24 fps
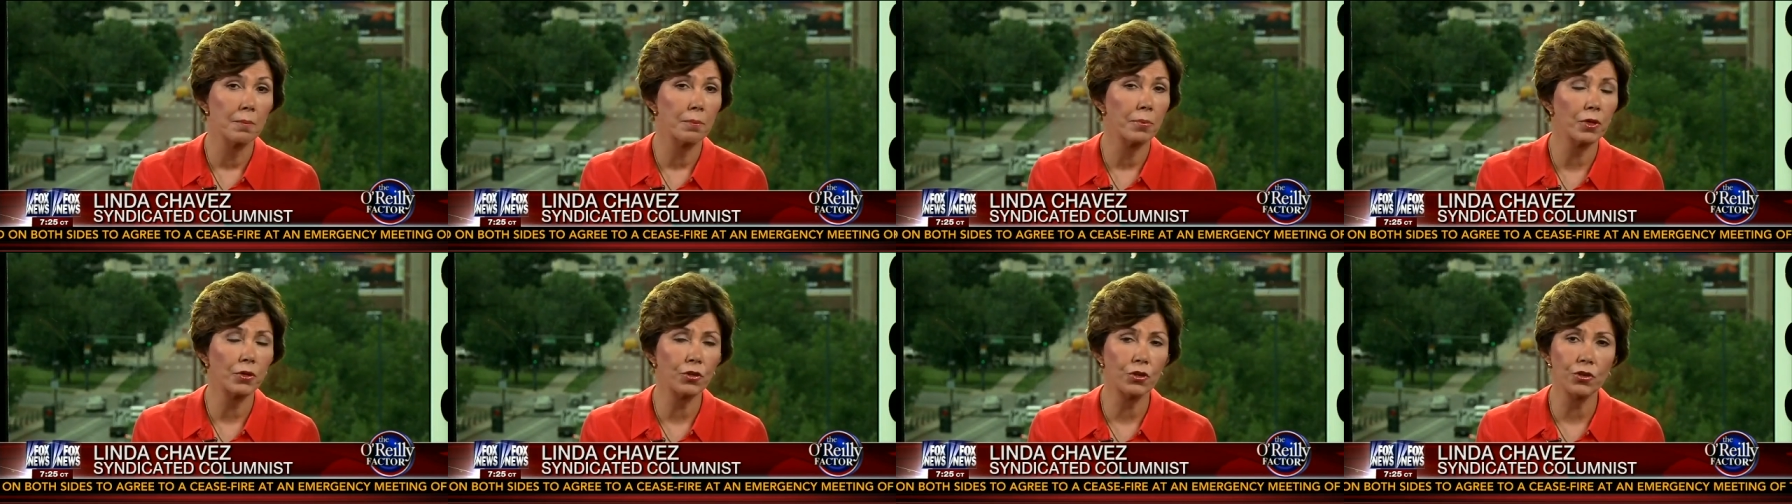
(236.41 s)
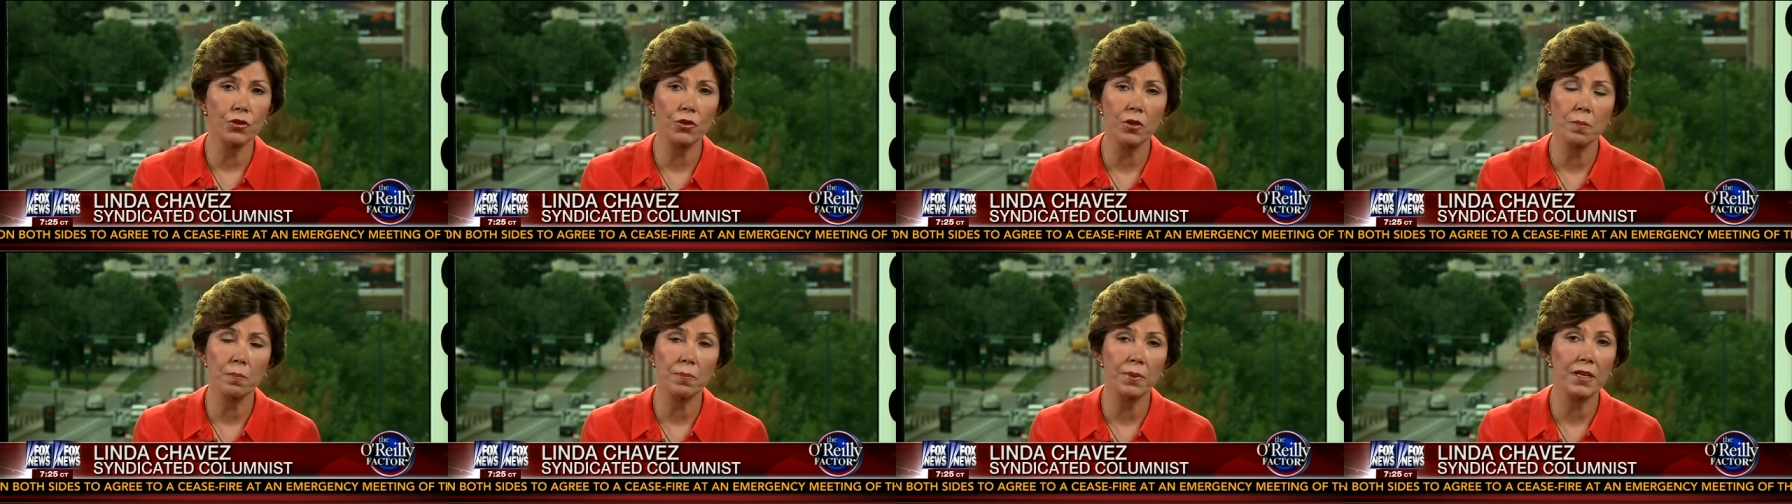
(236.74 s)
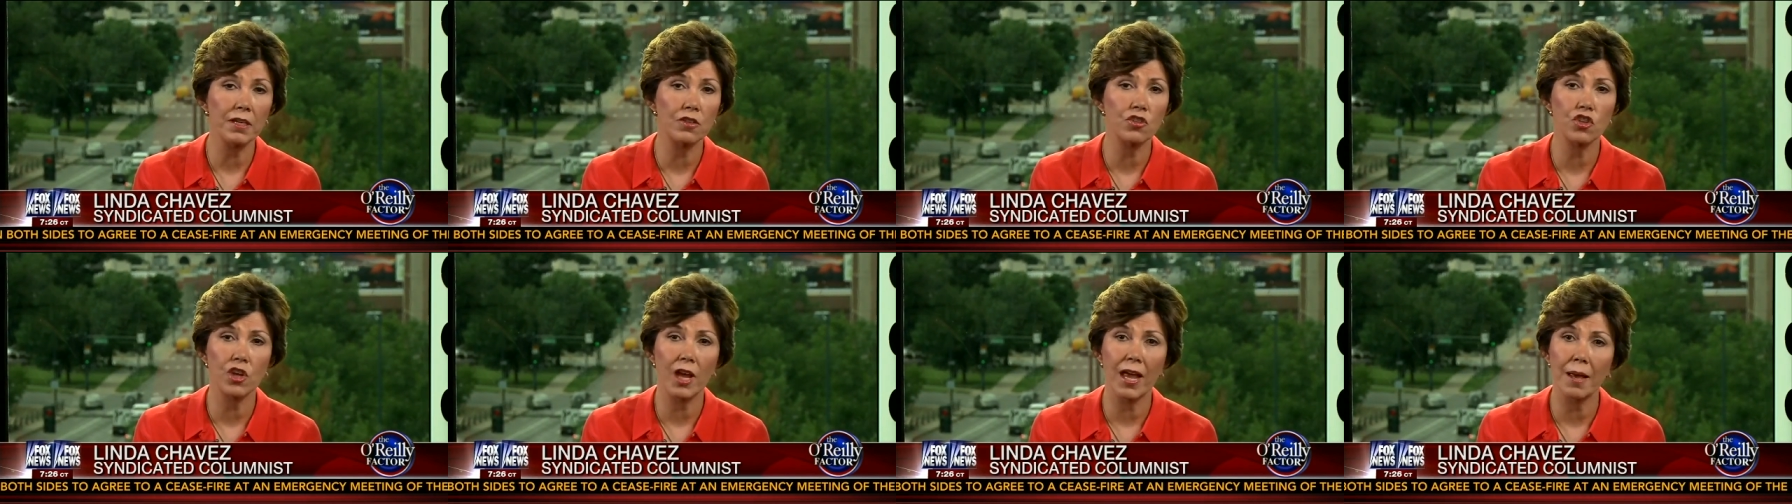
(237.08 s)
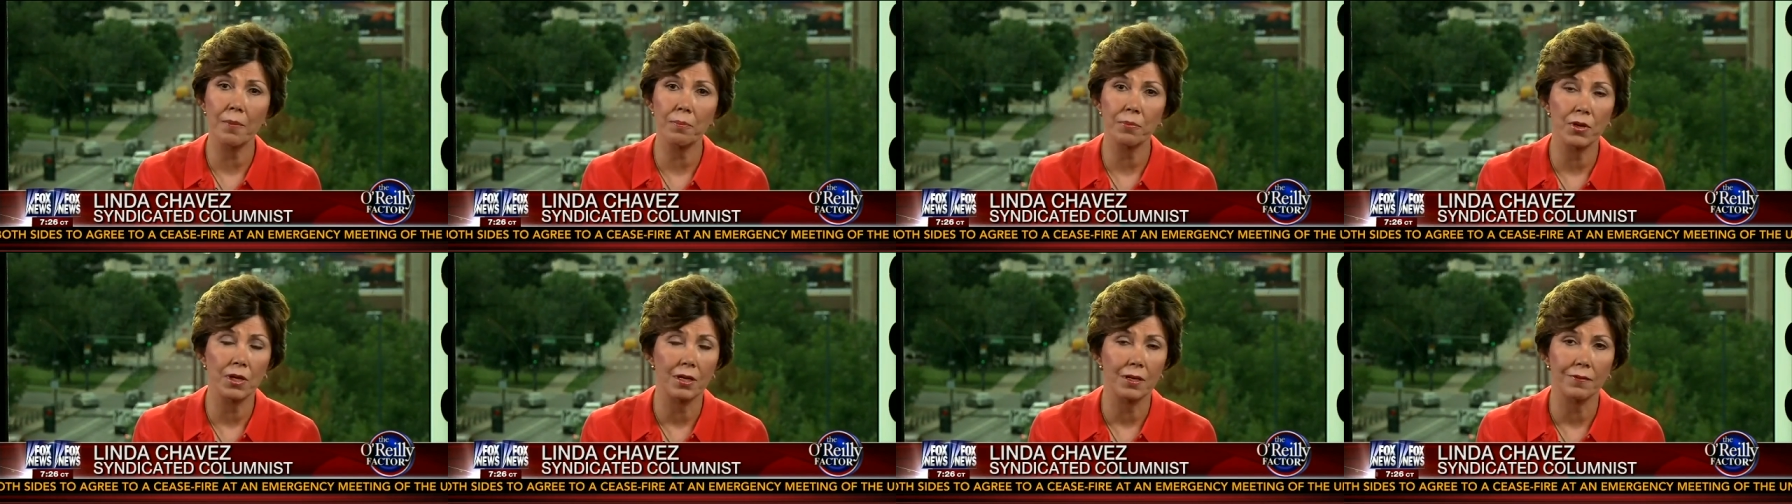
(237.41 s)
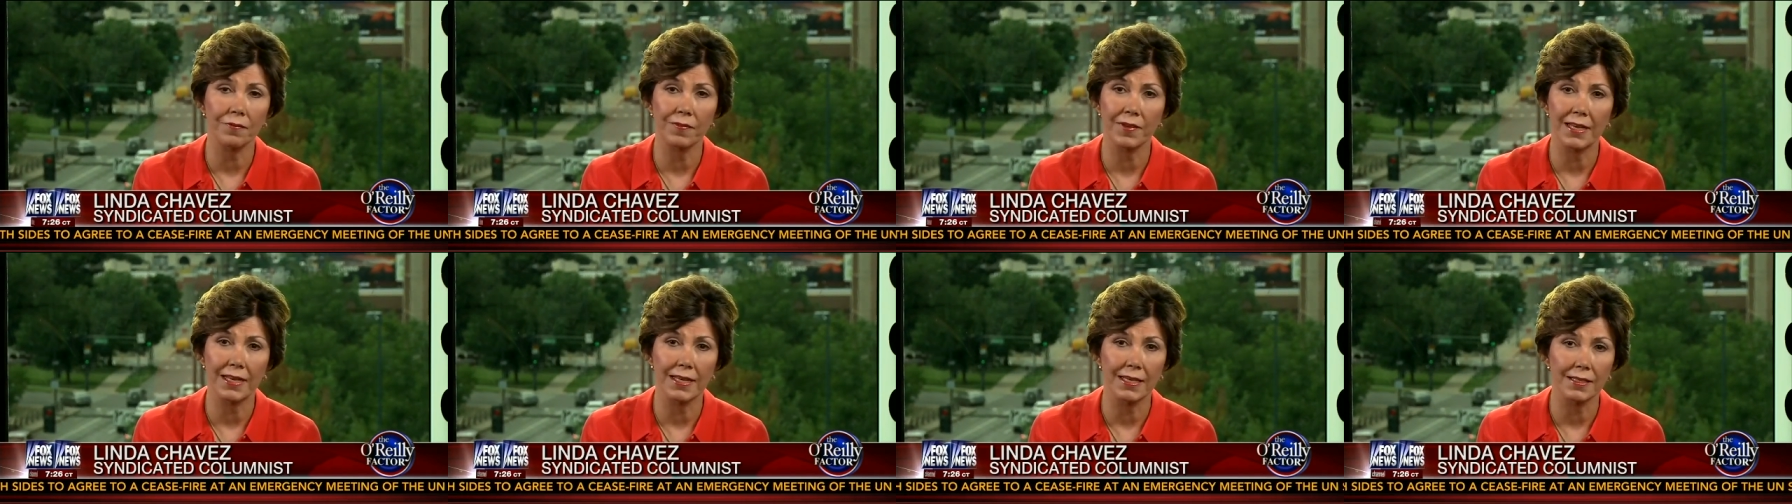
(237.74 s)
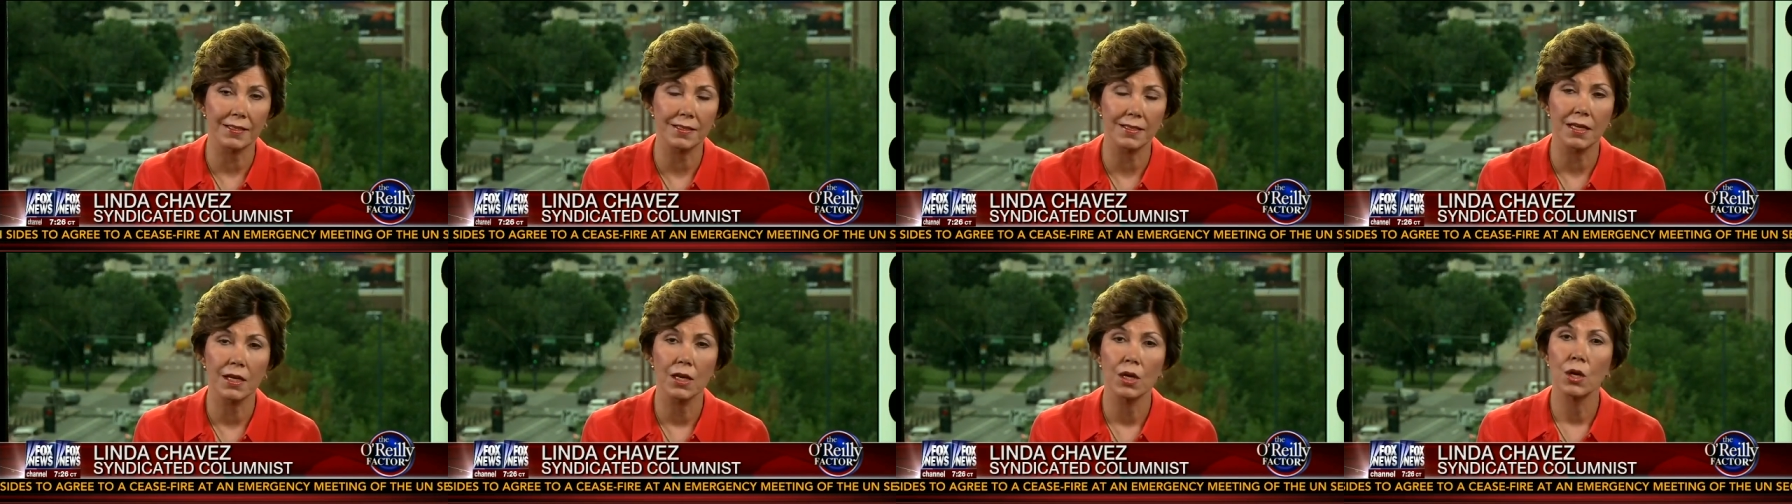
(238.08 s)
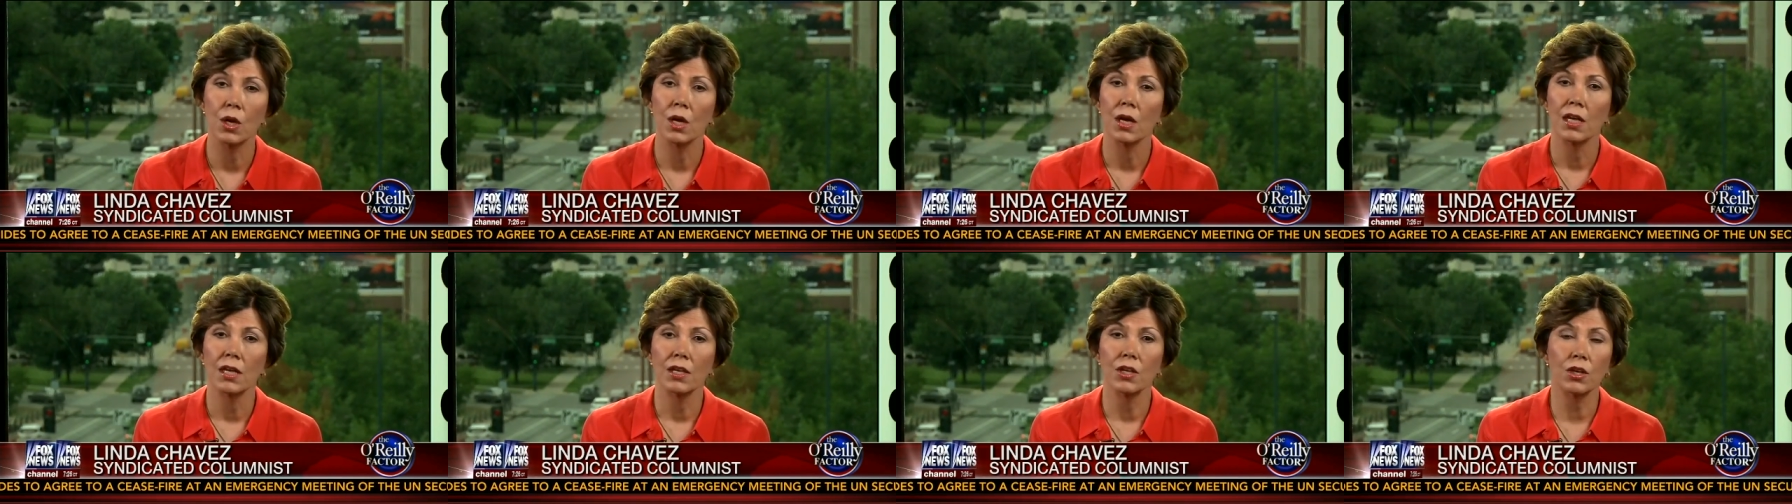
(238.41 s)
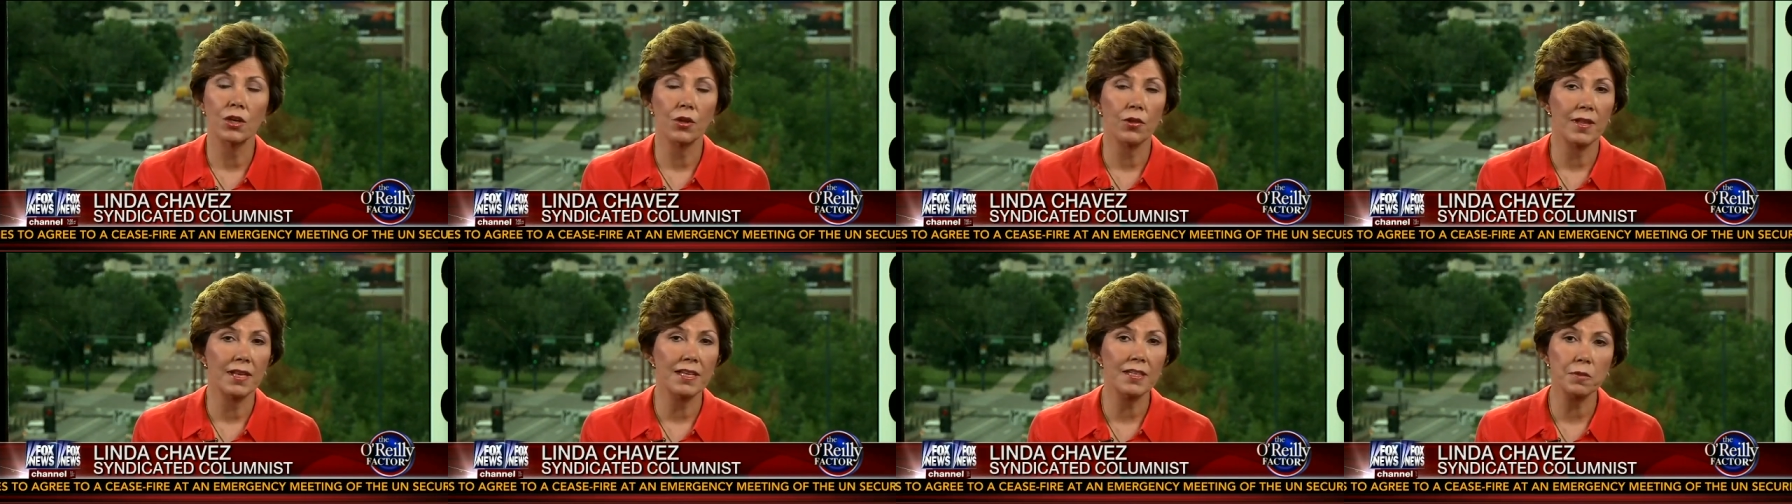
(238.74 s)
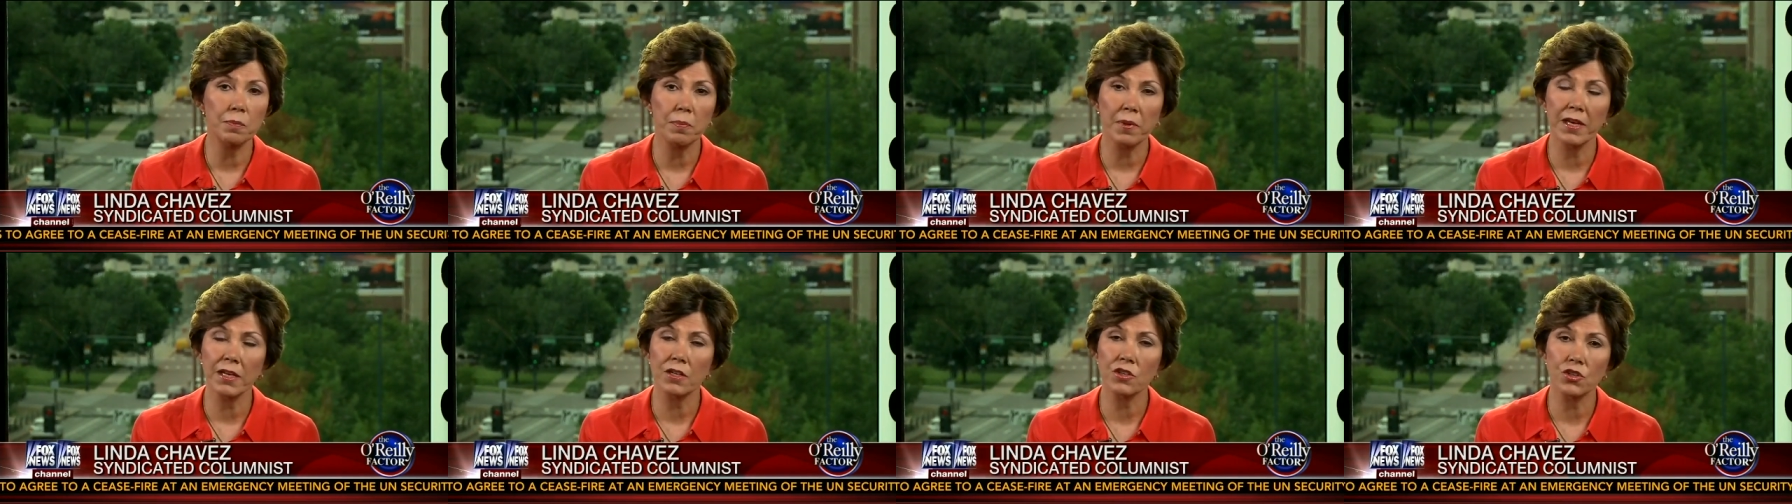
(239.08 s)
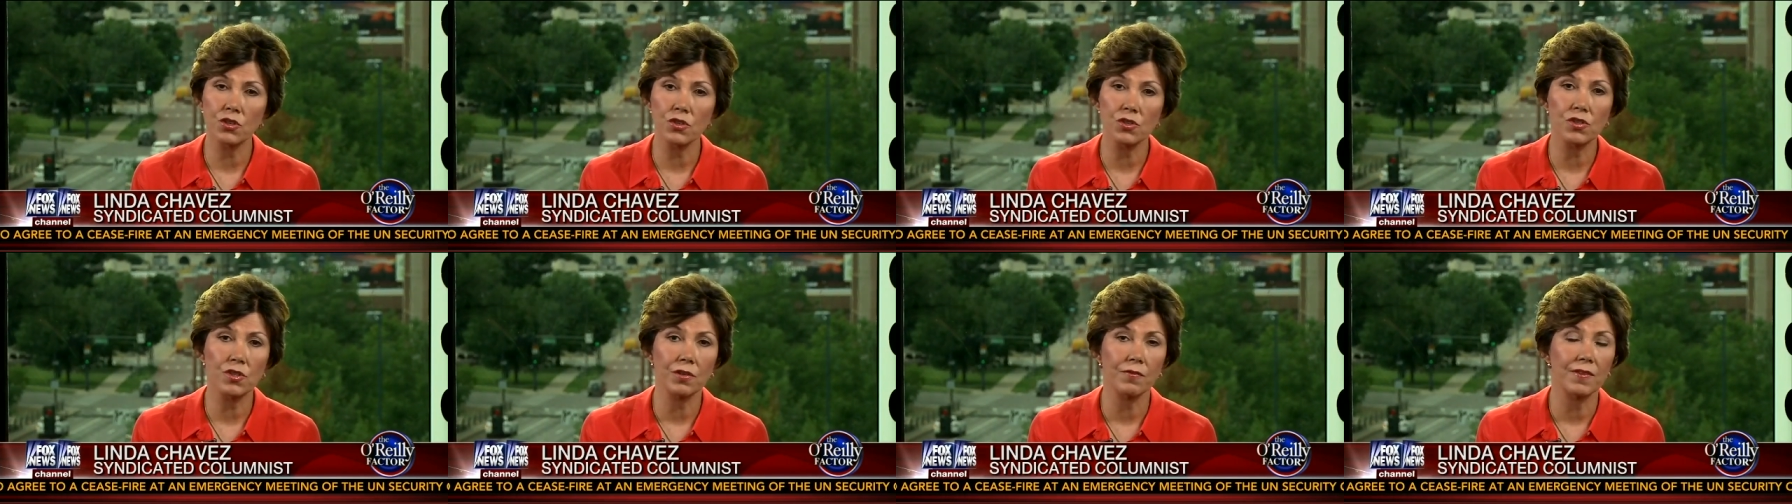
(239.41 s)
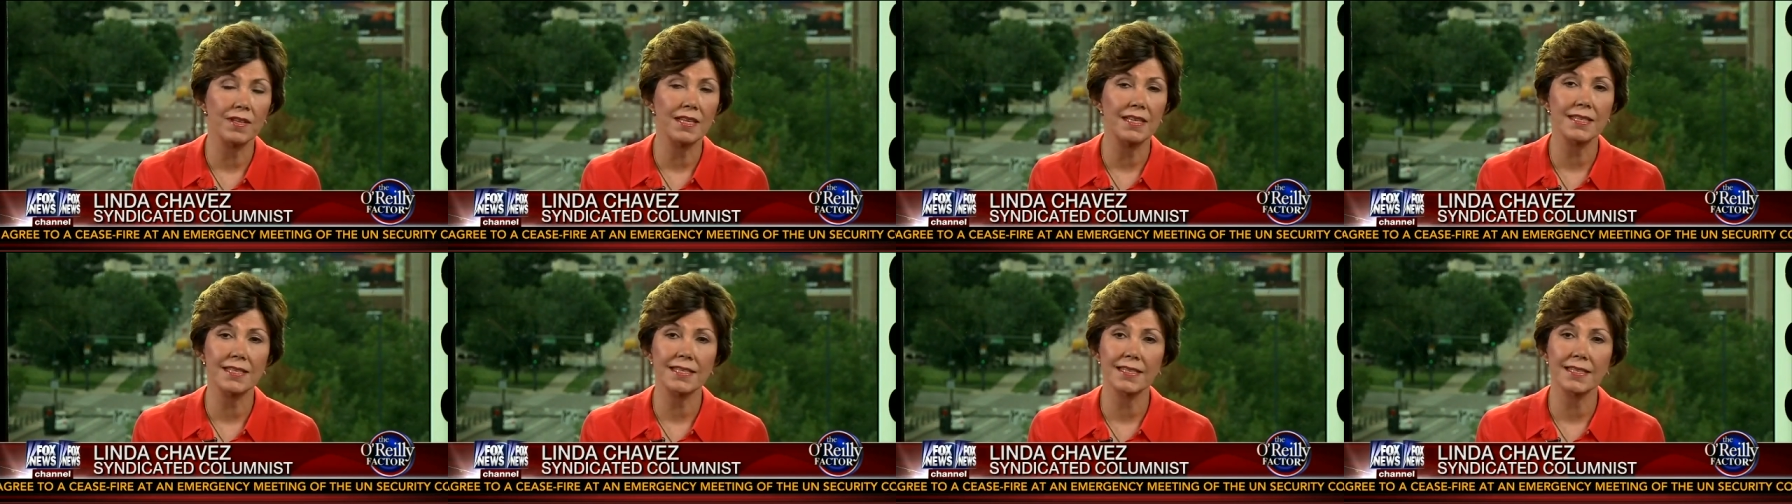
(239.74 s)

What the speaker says: Bill, you're the big champion of kids. You know, these pictures of these